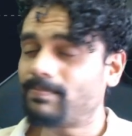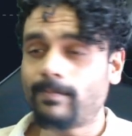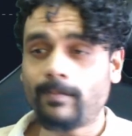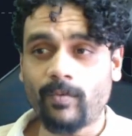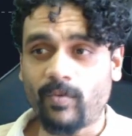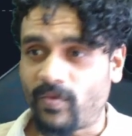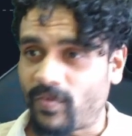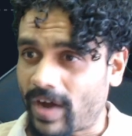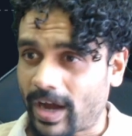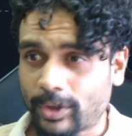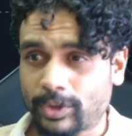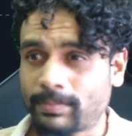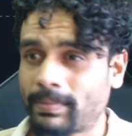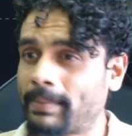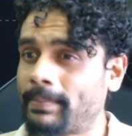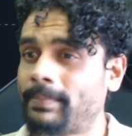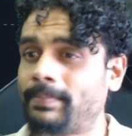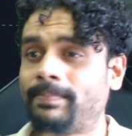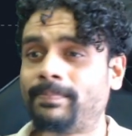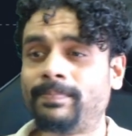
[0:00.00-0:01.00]
far
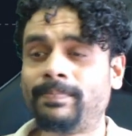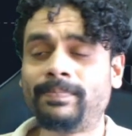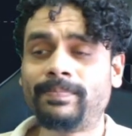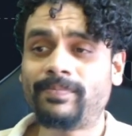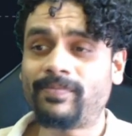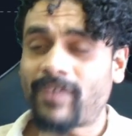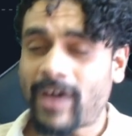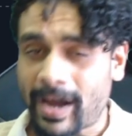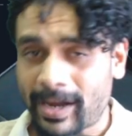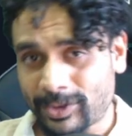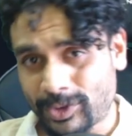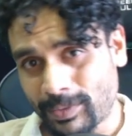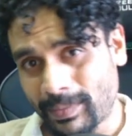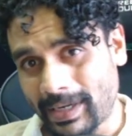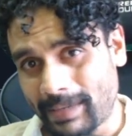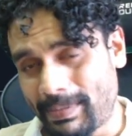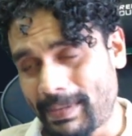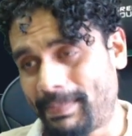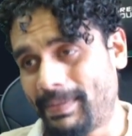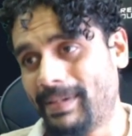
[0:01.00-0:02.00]
too
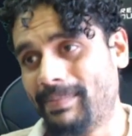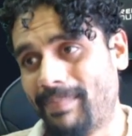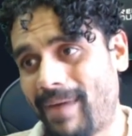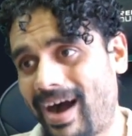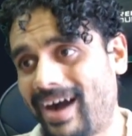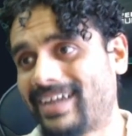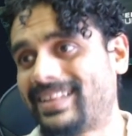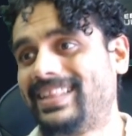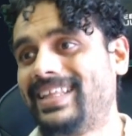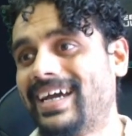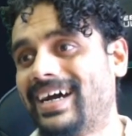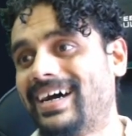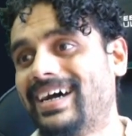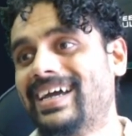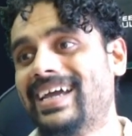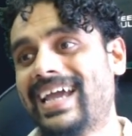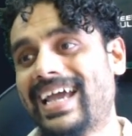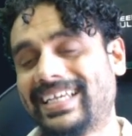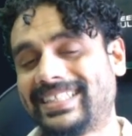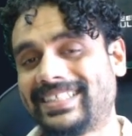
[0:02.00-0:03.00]
many people mark their
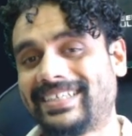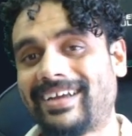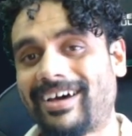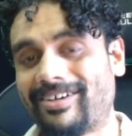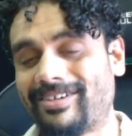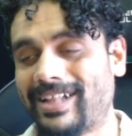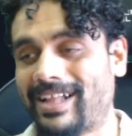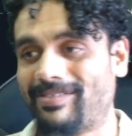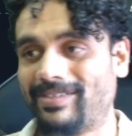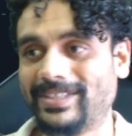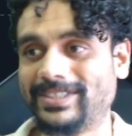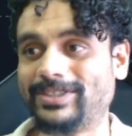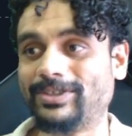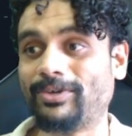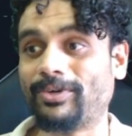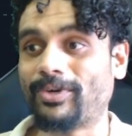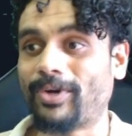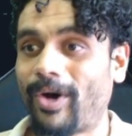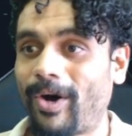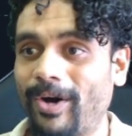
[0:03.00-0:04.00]
SNR levels
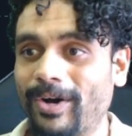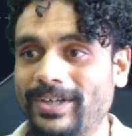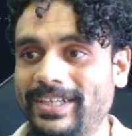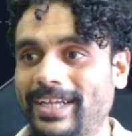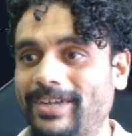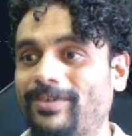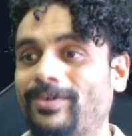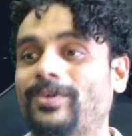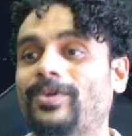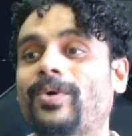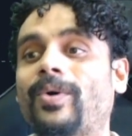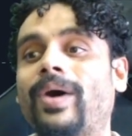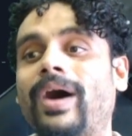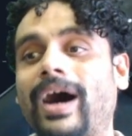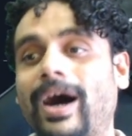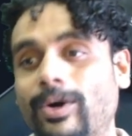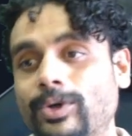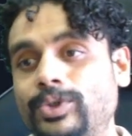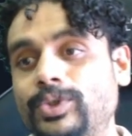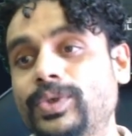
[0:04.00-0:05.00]
wrong. They don't know
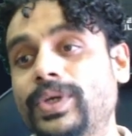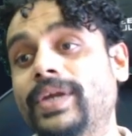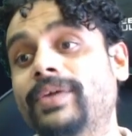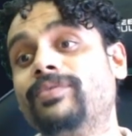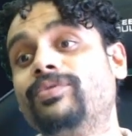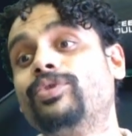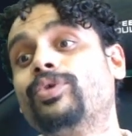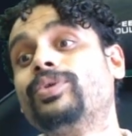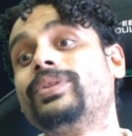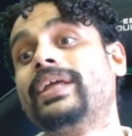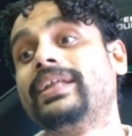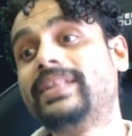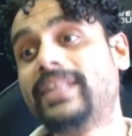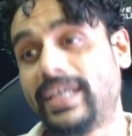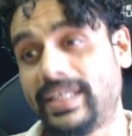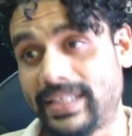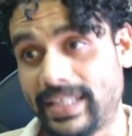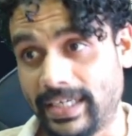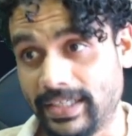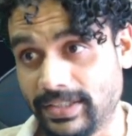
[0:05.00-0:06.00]
how to, even though they
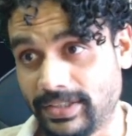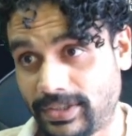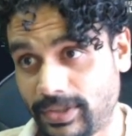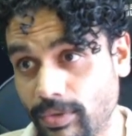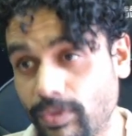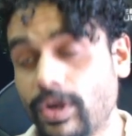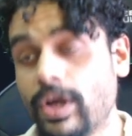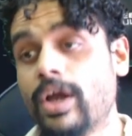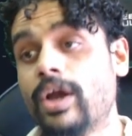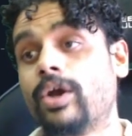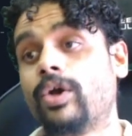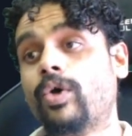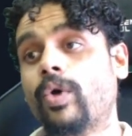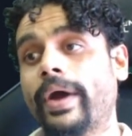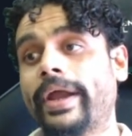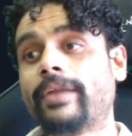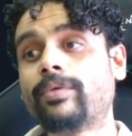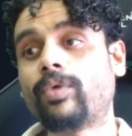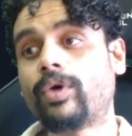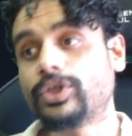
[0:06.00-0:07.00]
think they do. Go
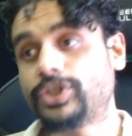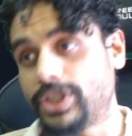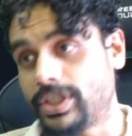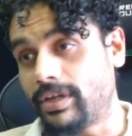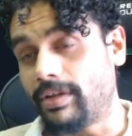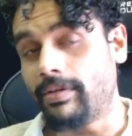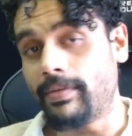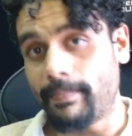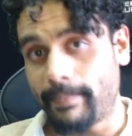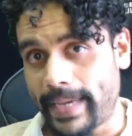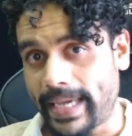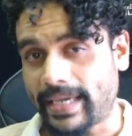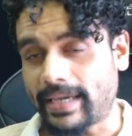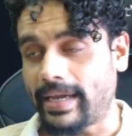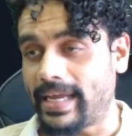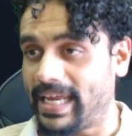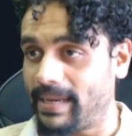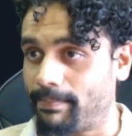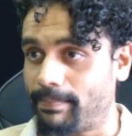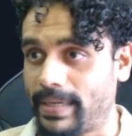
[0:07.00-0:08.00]
ahead and watch it. It'll make
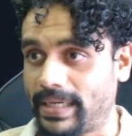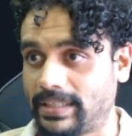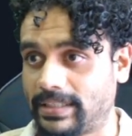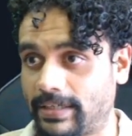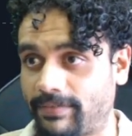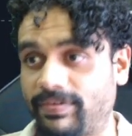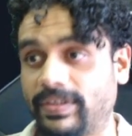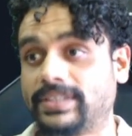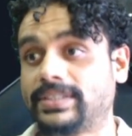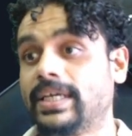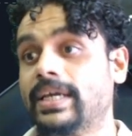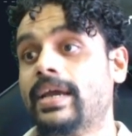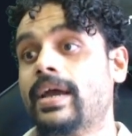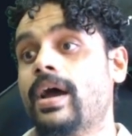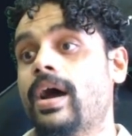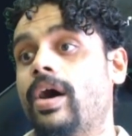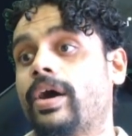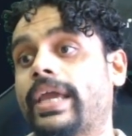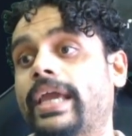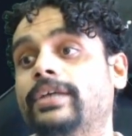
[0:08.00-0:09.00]
a big difference.
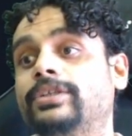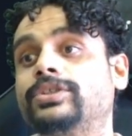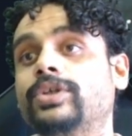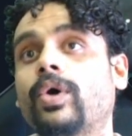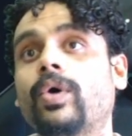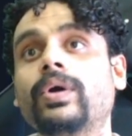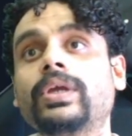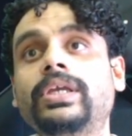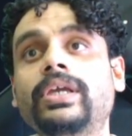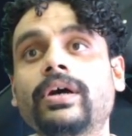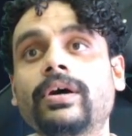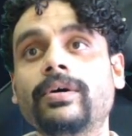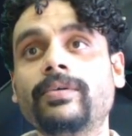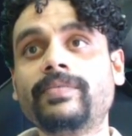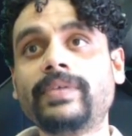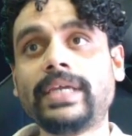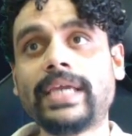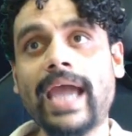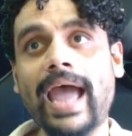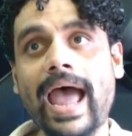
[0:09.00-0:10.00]
Okay, so here
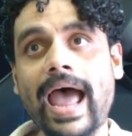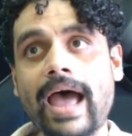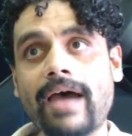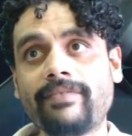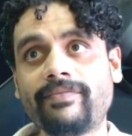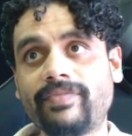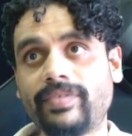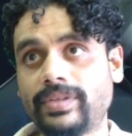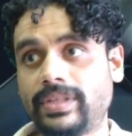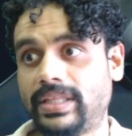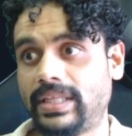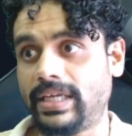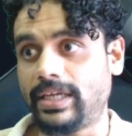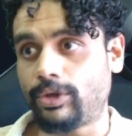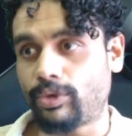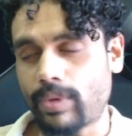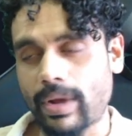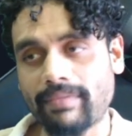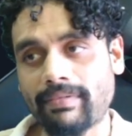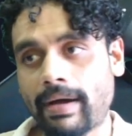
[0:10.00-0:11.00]
we have the
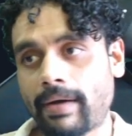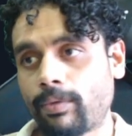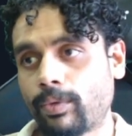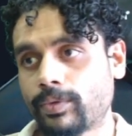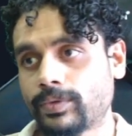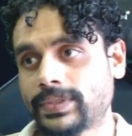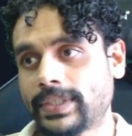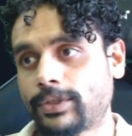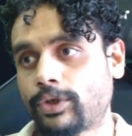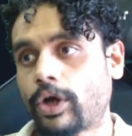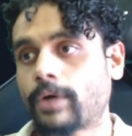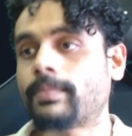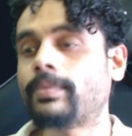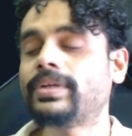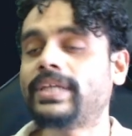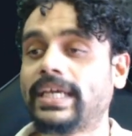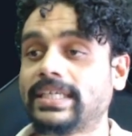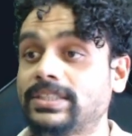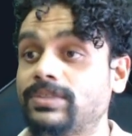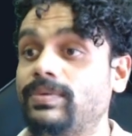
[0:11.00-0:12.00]
12 hour. What was I talking
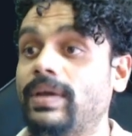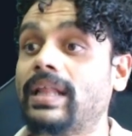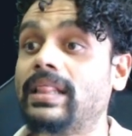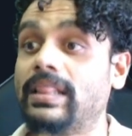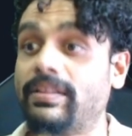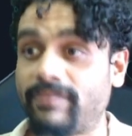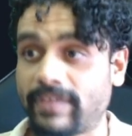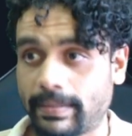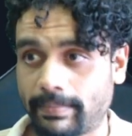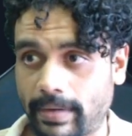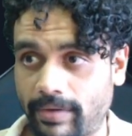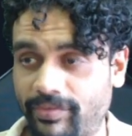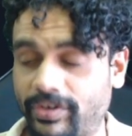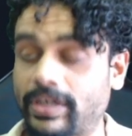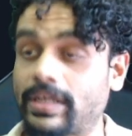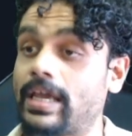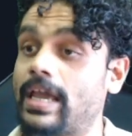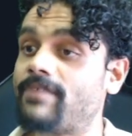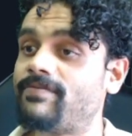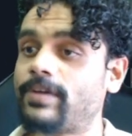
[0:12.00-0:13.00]
about? Yes, we are living above
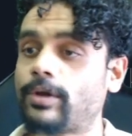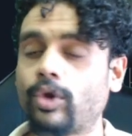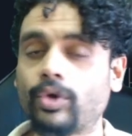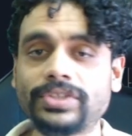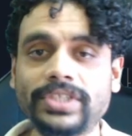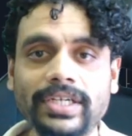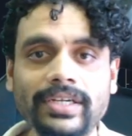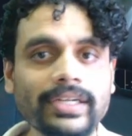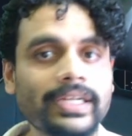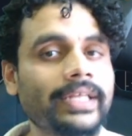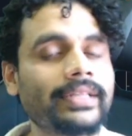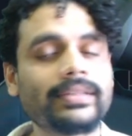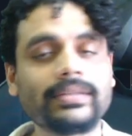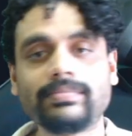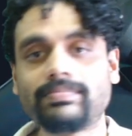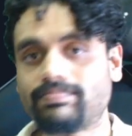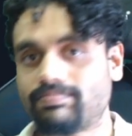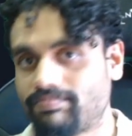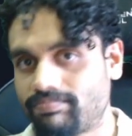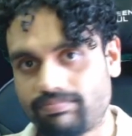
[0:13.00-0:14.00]
it. If we close underneath,
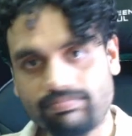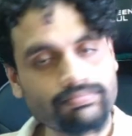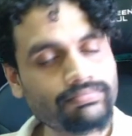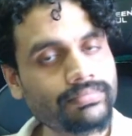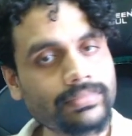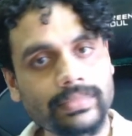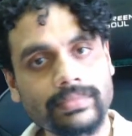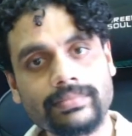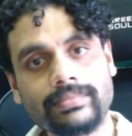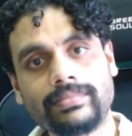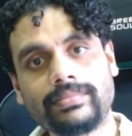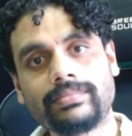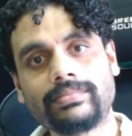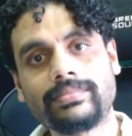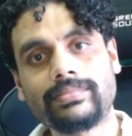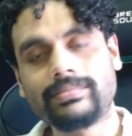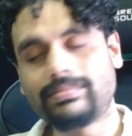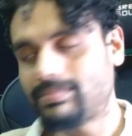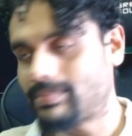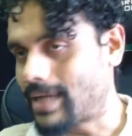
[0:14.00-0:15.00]

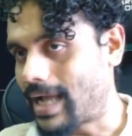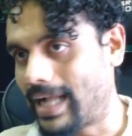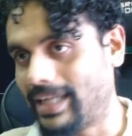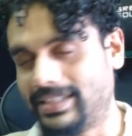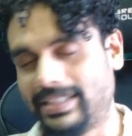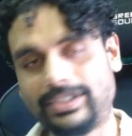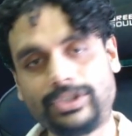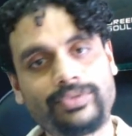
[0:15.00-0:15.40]
I'll just